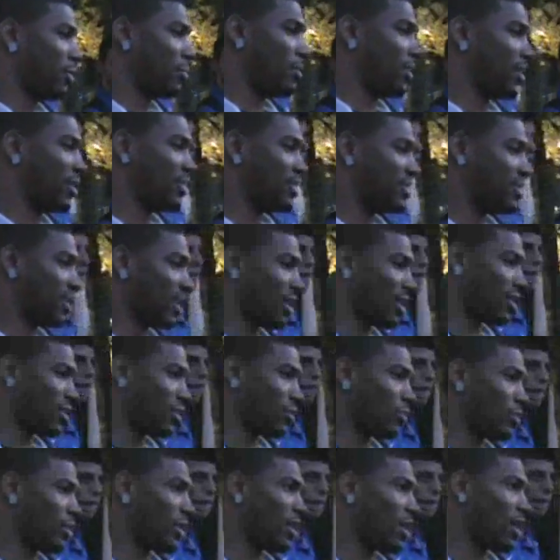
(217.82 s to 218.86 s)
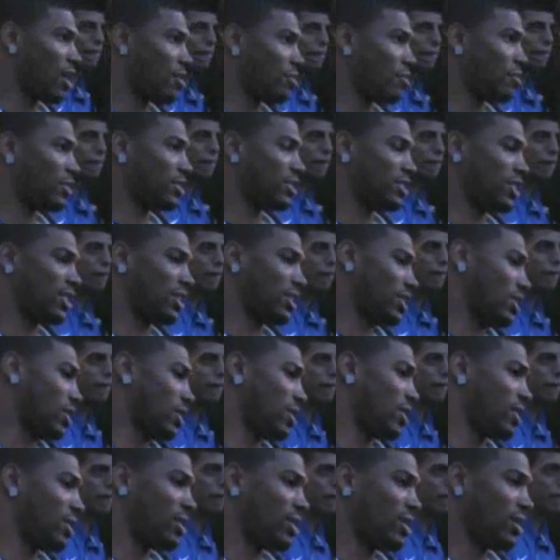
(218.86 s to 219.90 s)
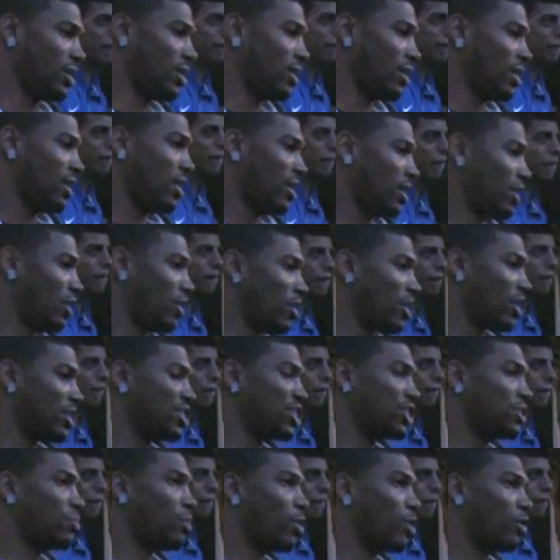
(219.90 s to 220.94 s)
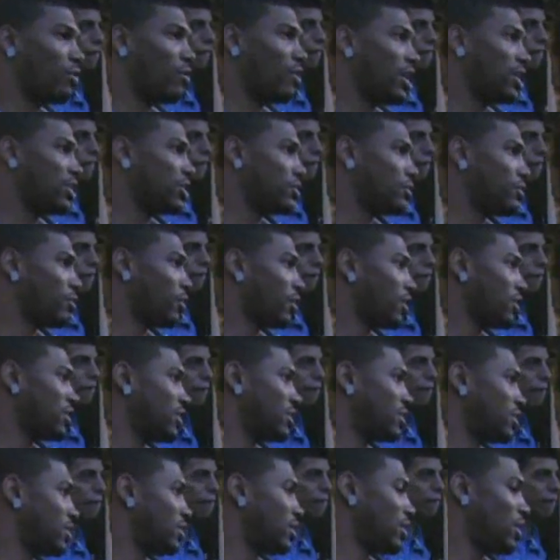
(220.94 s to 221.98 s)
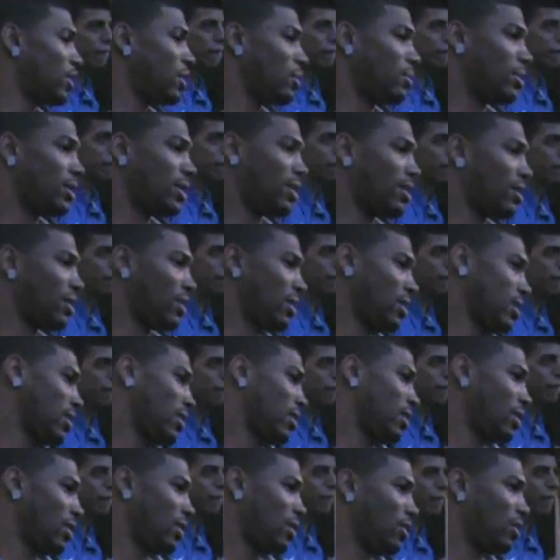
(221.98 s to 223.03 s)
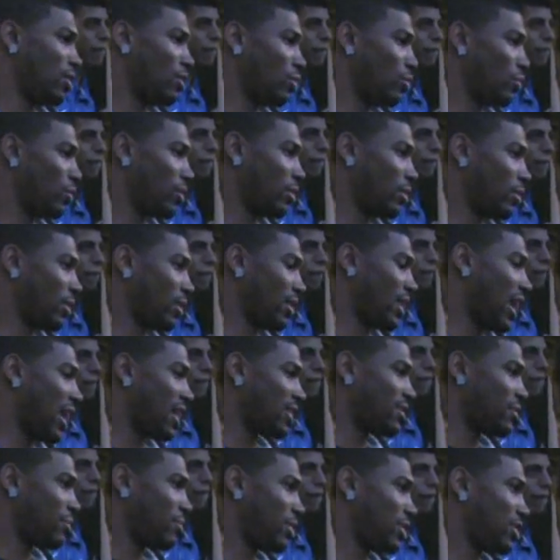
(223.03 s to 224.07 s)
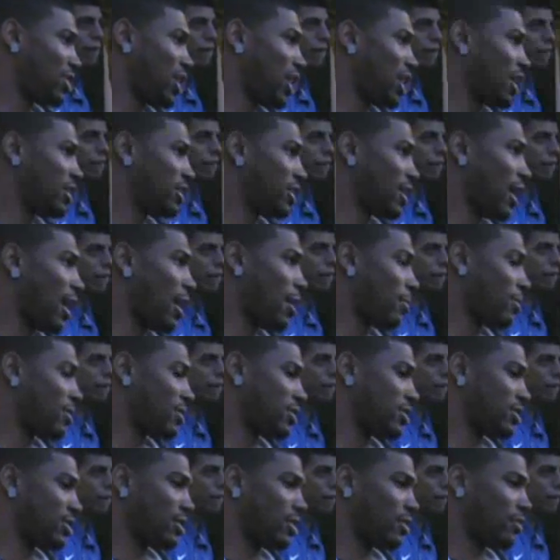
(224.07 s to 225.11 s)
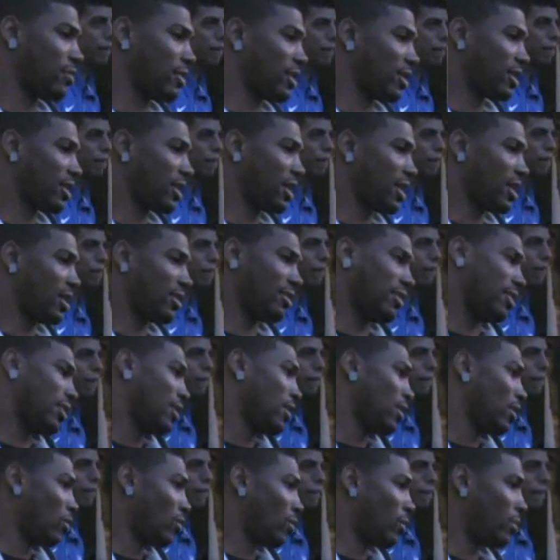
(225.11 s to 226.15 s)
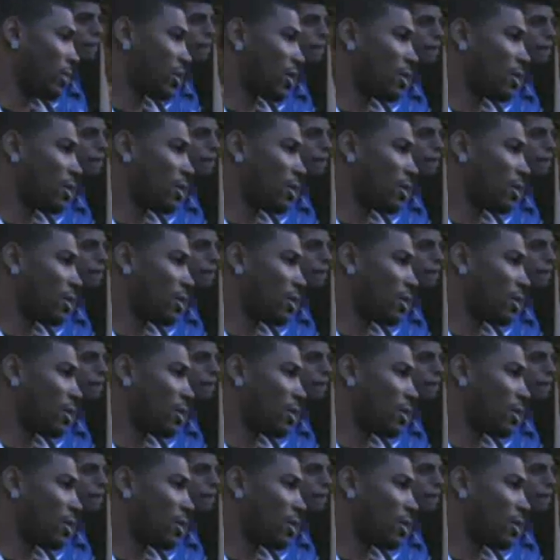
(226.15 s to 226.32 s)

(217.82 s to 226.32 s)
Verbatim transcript: to pick a second to win conference, and uh, you know that's just motivation for us as a team. And you know, we, guys have been changing habits and stuff like that. We've been